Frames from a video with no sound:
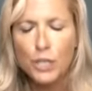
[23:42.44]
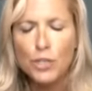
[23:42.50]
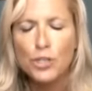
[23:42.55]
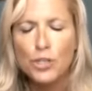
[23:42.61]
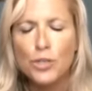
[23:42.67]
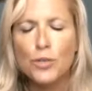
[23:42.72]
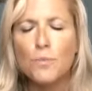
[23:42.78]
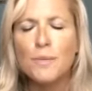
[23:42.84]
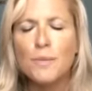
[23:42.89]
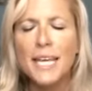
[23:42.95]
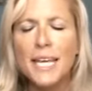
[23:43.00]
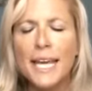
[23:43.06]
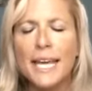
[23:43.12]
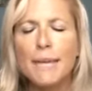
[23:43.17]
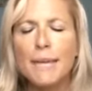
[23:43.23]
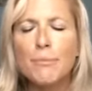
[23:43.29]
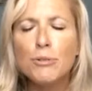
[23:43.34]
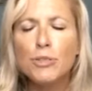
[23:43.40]
to be
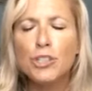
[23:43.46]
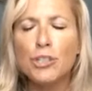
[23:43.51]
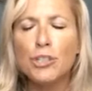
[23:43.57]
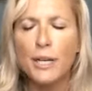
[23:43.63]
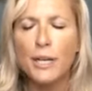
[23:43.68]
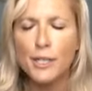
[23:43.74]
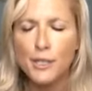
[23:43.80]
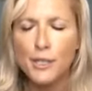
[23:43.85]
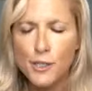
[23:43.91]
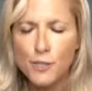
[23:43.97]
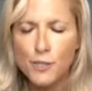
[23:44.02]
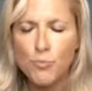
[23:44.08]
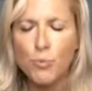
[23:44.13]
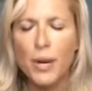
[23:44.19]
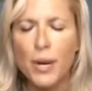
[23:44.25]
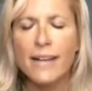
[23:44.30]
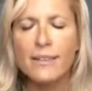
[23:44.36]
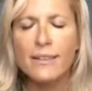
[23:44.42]
able to
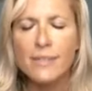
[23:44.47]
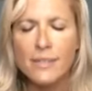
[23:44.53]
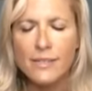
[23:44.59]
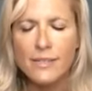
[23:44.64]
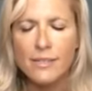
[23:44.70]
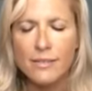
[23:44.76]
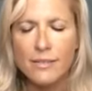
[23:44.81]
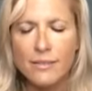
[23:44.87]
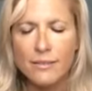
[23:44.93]
express